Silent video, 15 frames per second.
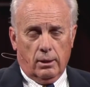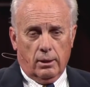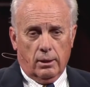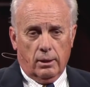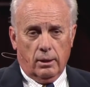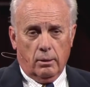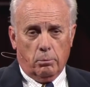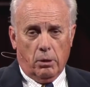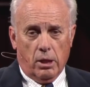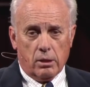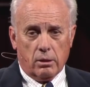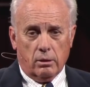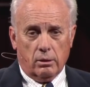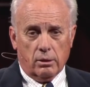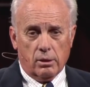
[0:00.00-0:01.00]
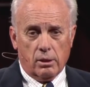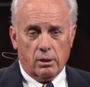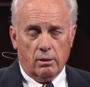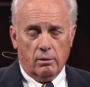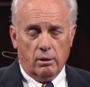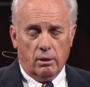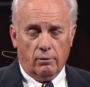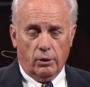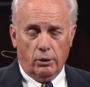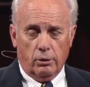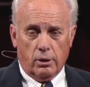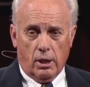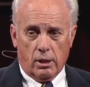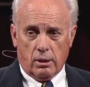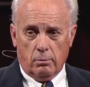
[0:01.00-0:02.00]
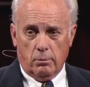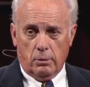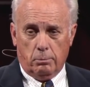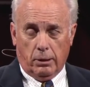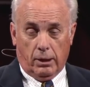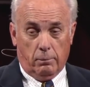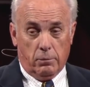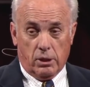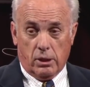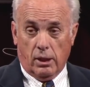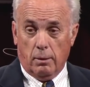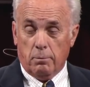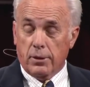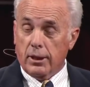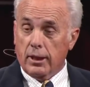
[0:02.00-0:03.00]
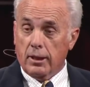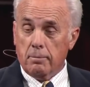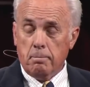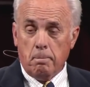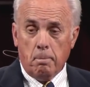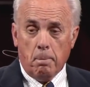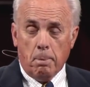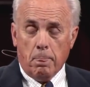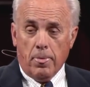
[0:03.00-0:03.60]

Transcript: Uh, the apostles uh, of the New Testament pick up the same thing.